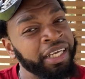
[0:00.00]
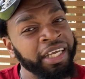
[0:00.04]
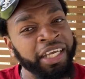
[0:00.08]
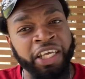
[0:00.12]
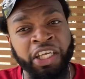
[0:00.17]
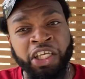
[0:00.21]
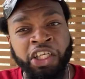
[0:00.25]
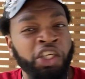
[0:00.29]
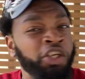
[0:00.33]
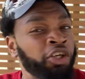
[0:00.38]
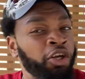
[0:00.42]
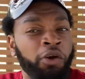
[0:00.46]

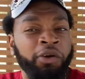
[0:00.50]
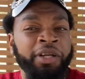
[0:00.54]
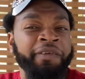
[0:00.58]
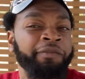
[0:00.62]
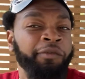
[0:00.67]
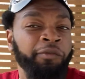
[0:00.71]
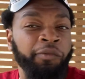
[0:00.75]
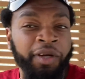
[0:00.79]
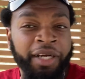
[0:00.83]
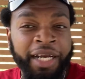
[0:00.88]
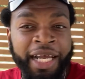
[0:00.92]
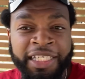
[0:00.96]
you don't even
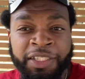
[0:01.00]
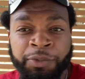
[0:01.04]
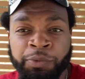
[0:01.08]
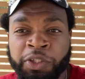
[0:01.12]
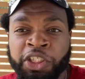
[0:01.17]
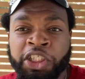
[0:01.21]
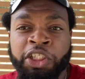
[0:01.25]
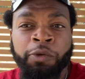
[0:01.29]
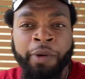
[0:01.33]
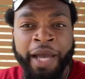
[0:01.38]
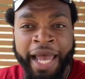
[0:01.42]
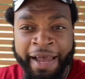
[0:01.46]
realize what
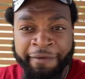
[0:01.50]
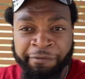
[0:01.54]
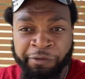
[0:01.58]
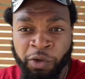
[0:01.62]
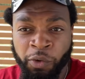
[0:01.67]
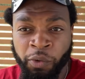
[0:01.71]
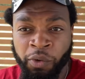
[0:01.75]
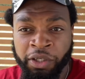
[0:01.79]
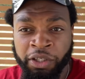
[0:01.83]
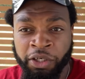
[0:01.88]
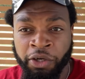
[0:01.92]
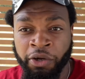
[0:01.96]
you have
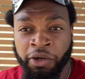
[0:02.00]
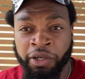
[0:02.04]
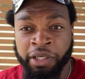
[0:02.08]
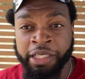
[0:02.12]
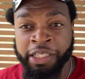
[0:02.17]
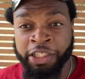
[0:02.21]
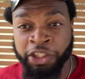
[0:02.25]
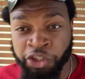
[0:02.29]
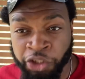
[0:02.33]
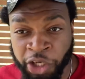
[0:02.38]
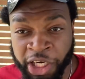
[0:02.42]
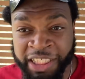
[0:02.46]
going on.
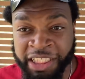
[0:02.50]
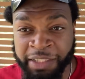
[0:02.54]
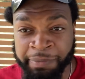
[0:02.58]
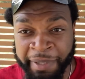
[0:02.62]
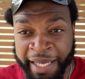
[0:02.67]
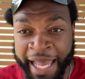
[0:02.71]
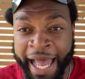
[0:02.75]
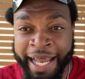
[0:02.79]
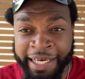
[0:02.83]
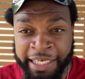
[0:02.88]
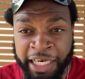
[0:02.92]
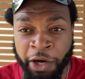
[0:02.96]
Trust me,
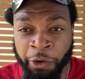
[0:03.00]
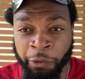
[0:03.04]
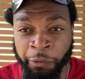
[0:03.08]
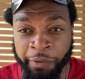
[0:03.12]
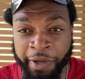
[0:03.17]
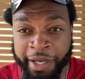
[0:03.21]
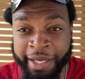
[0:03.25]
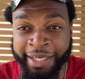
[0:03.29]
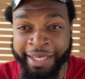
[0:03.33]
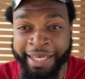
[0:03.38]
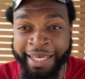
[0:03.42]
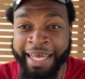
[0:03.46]
I know.
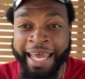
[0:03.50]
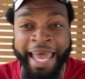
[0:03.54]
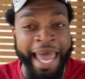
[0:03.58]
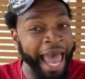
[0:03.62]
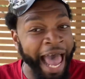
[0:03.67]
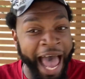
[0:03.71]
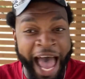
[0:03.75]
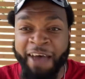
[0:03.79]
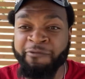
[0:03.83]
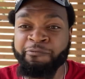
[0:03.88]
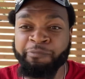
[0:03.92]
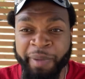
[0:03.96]

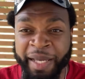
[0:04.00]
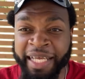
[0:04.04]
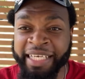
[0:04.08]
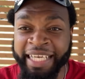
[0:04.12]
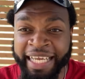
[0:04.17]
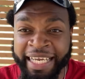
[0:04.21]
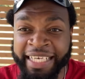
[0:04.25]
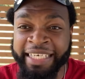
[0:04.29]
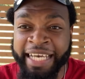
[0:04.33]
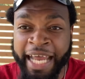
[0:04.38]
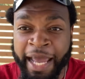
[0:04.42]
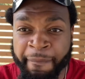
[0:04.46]
I've been
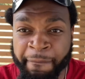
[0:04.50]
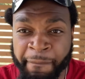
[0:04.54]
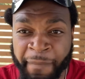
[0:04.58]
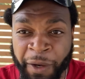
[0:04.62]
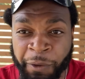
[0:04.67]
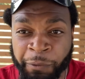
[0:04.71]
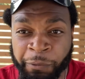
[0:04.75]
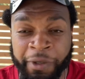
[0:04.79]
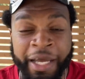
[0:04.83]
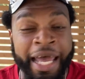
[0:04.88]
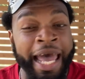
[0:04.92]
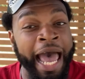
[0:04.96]
in that boat.
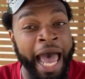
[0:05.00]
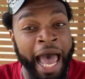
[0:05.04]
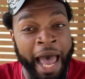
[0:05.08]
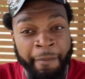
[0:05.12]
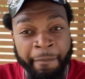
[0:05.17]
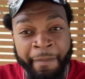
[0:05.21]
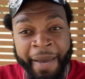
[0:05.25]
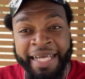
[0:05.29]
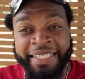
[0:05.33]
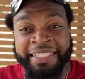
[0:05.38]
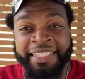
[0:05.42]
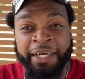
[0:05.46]
I'm
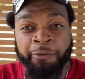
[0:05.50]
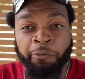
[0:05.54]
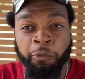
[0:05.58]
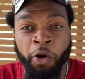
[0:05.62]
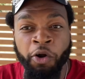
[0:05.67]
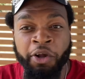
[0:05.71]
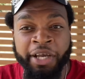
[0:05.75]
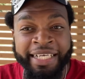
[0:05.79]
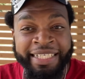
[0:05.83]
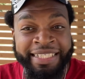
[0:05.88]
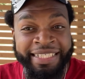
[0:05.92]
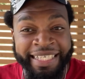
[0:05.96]
actually
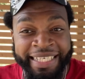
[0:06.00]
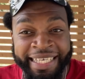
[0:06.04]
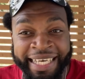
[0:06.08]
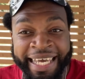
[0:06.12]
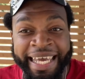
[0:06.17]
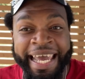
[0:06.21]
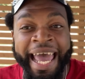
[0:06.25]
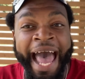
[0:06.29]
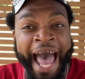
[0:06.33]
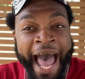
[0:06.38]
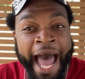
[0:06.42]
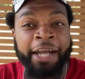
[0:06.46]
working to get
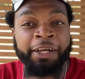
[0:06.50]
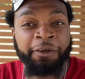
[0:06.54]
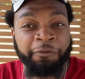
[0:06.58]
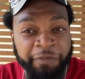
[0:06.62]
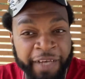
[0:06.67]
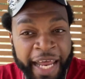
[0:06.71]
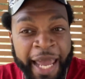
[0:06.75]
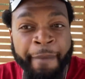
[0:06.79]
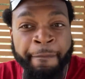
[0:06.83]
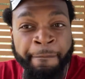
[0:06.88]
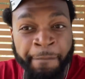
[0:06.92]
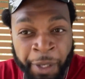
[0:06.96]
out of
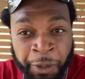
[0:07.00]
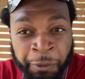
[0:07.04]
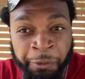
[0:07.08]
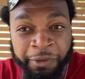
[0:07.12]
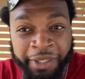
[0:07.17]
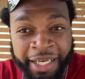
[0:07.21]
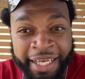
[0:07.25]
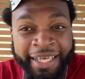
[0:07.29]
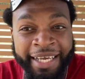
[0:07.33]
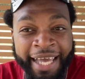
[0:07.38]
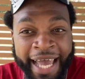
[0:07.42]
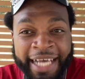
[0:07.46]
that boat
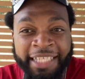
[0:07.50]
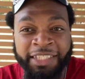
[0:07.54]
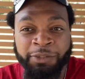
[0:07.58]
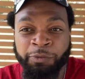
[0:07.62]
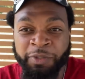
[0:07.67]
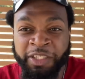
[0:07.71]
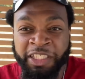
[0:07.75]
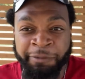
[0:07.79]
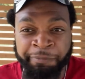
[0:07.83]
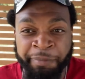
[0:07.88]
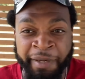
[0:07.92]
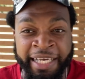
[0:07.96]
as we
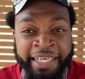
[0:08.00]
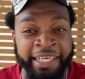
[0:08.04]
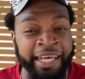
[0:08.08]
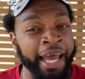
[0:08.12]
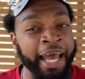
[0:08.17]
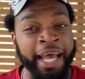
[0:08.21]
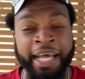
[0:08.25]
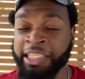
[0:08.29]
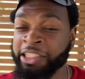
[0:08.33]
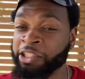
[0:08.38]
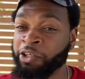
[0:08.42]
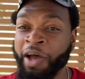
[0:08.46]
speak.
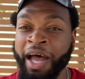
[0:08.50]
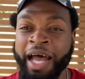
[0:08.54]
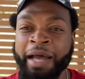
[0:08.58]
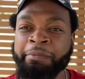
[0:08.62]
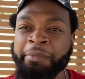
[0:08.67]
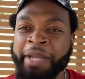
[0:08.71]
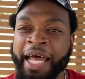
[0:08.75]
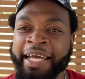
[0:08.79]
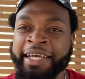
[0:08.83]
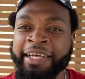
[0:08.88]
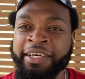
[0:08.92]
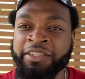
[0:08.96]
So I'm
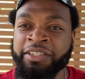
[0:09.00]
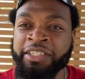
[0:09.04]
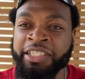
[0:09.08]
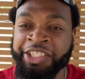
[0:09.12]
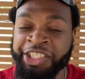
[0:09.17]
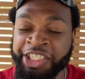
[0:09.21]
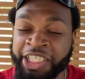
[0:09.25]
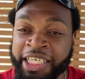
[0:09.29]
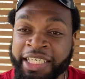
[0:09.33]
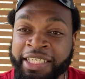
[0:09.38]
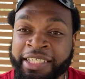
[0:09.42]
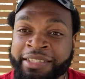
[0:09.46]
not here to
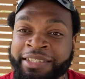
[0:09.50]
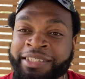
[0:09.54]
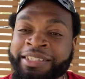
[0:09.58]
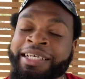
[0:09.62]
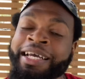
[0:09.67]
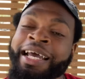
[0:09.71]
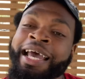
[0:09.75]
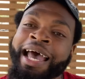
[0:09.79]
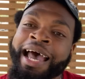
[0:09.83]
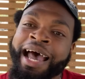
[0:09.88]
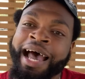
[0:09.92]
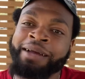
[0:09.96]
judge.
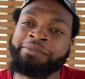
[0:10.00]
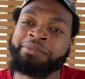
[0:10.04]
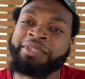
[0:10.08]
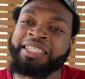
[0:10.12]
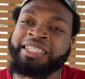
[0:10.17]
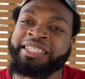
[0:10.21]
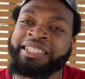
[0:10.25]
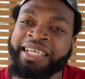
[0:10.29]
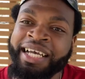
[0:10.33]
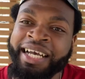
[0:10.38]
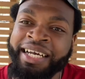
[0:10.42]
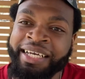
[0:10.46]
I'm just
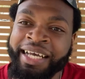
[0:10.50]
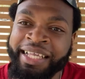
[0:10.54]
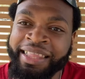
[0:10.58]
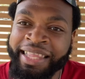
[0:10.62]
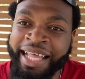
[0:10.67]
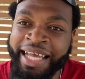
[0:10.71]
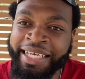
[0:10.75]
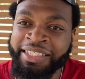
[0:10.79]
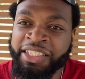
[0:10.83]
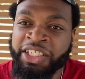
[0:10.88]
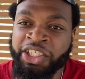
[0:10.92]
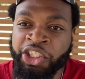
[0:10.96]
saying that
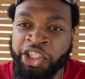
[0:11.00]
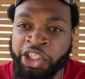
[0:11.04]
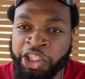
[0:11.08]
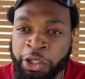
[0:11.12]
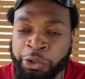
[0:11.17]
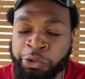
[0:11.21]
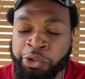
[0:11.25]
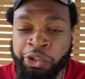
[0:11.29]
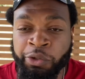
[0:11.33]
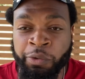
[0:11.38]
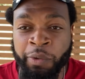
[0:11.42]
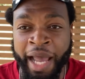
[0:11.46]
just
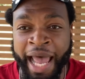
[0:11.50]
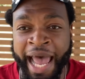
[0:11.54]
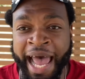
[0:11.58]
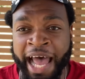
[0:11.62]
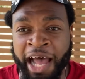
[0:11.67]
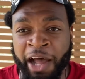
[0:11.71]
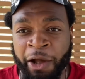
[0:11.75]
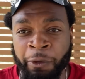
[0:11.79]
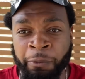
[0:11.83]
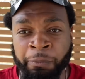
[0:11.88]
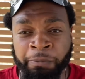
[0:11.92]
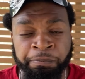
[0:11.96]
shows you how